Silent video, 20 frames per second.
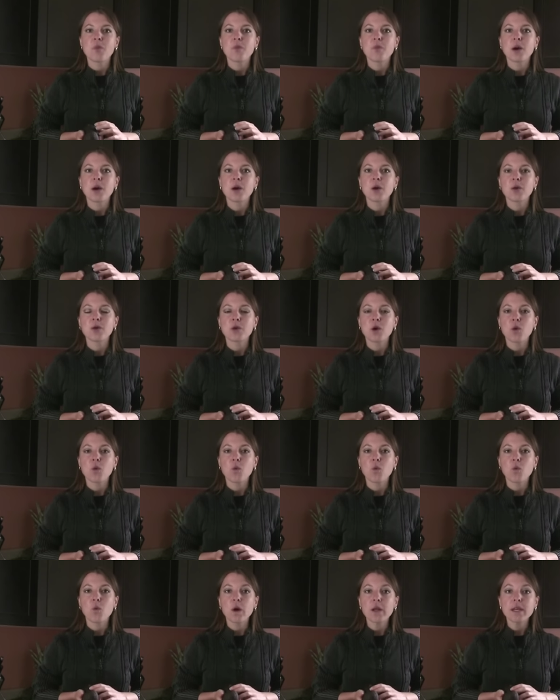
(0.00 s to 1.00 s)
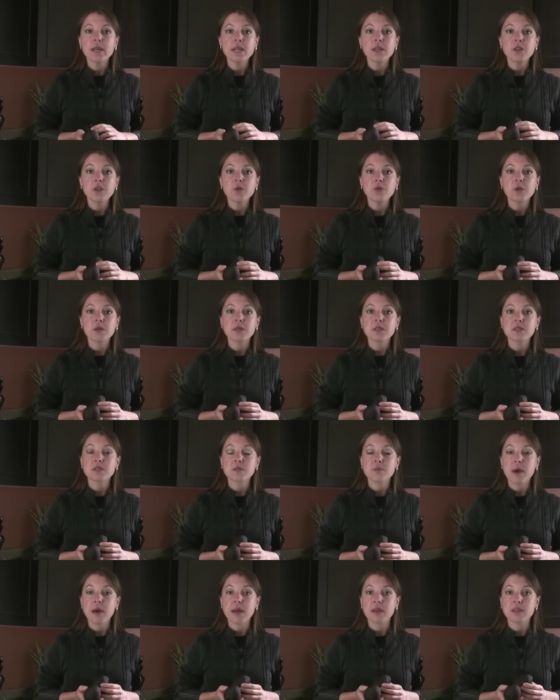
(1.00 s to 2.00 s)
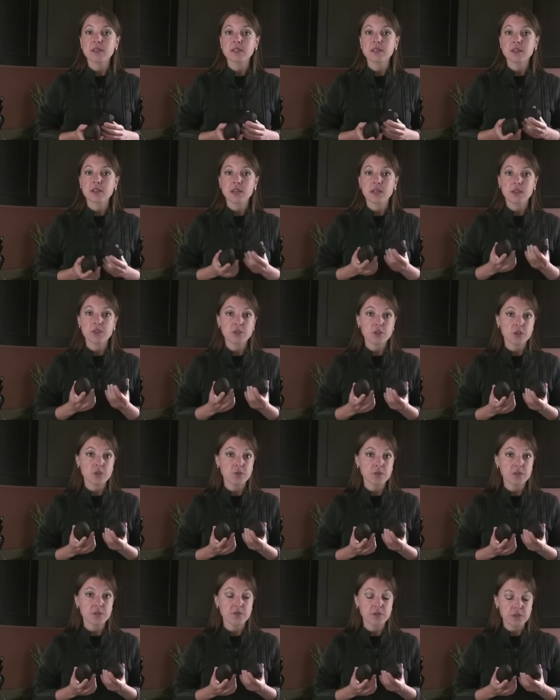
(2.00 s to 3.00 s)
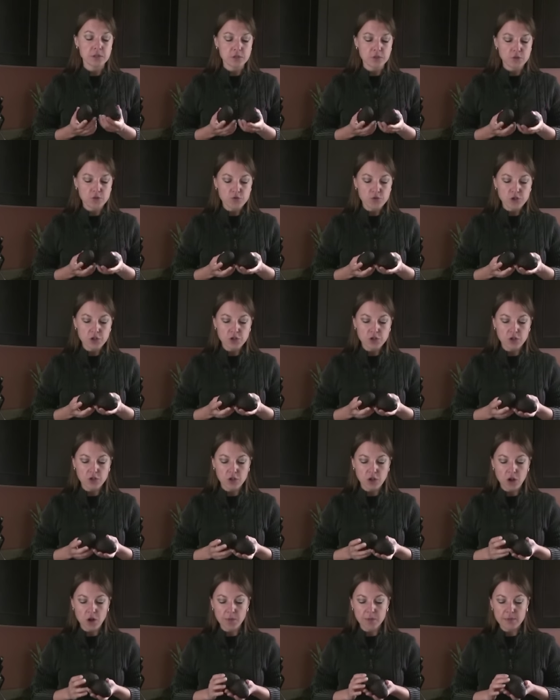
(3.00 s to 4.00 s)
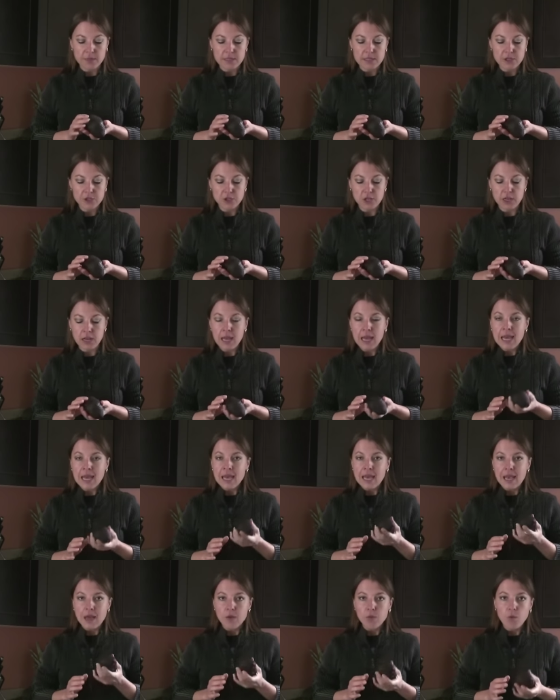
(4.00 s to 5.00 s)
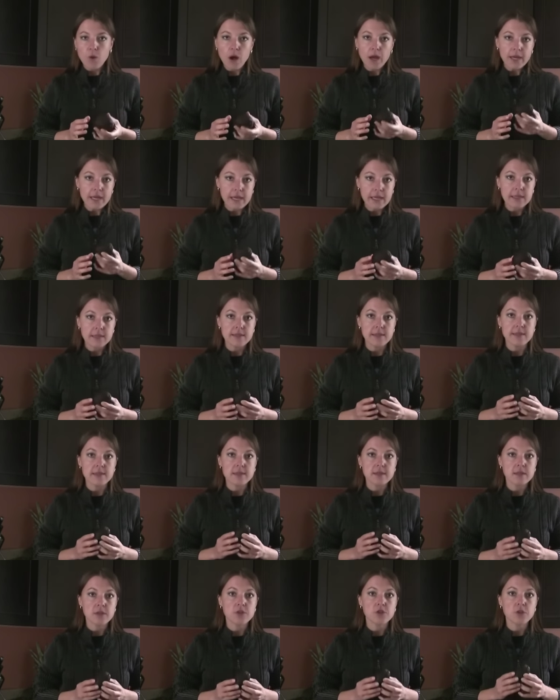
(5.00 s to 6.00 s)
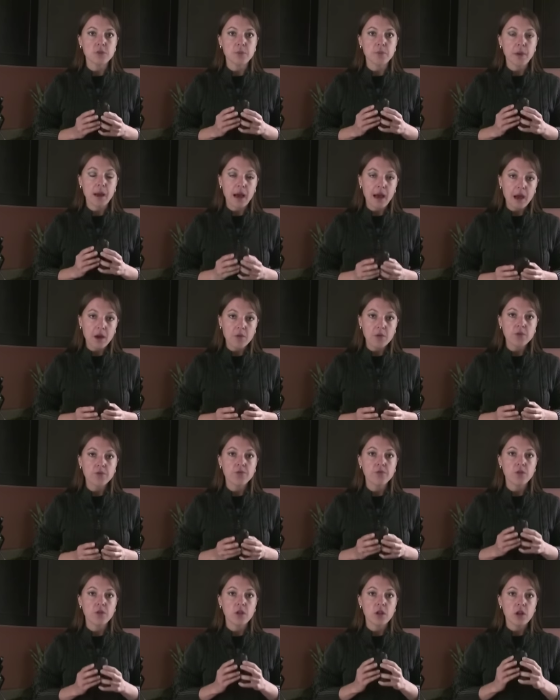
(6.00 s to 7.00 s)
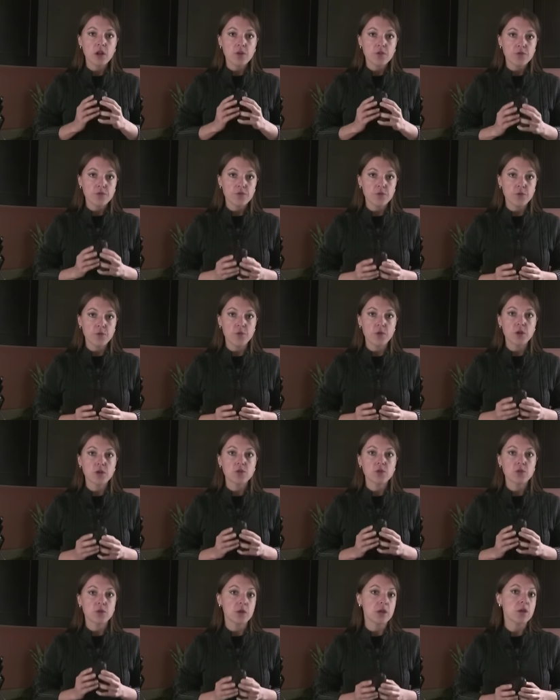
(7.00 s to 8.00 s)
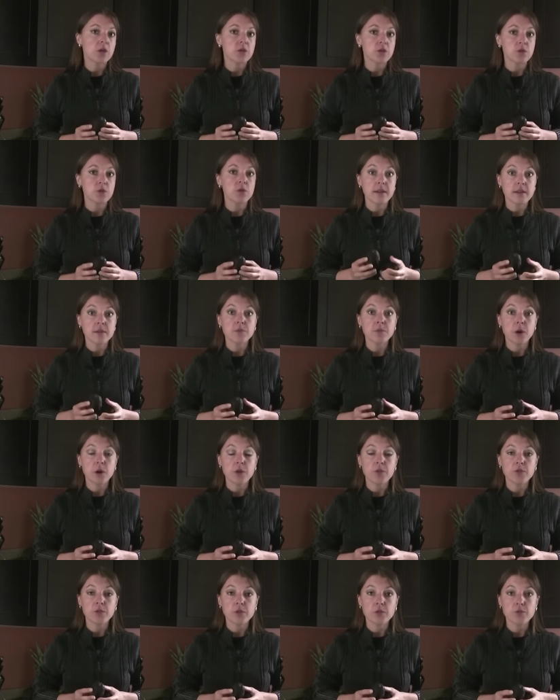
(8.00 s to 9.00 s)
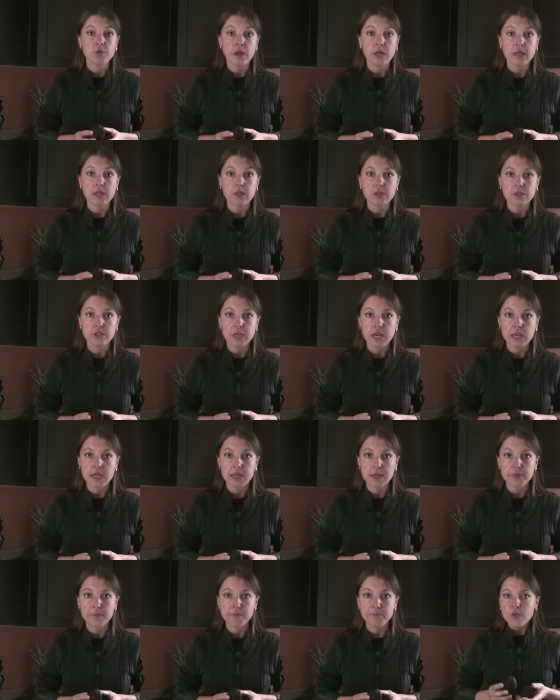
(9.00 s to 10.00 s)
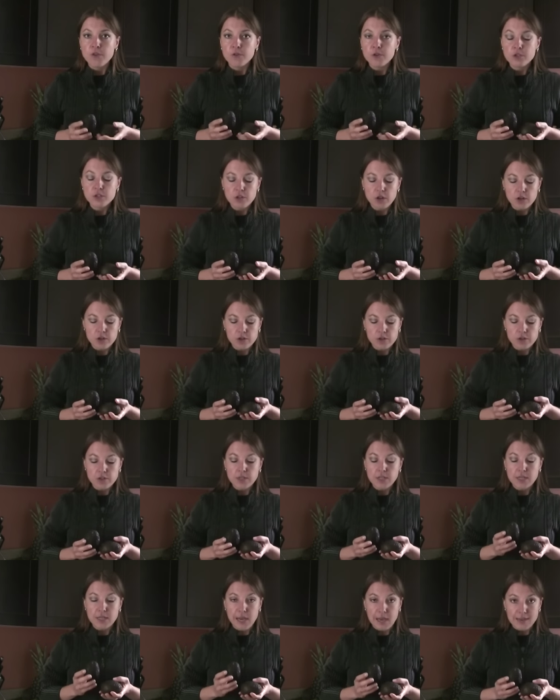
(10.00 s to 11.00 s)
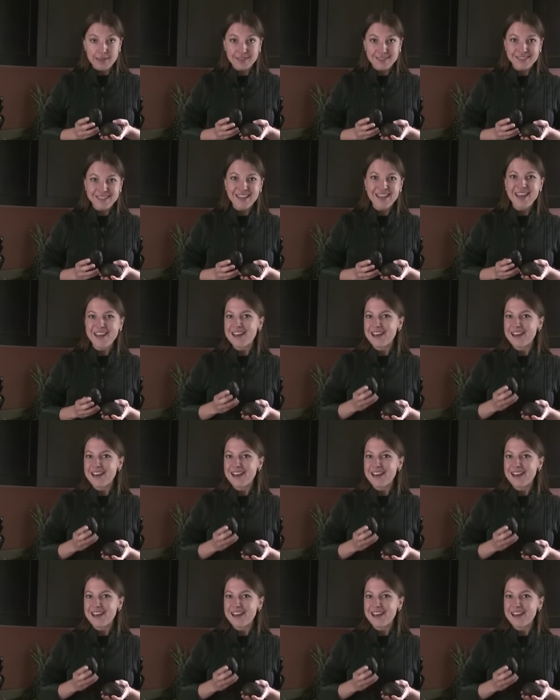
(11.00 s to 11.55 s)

about what can you expect in terms of its nutritional composition, and why is this such a powerful food to include as part of your regular diet. For starters, yes,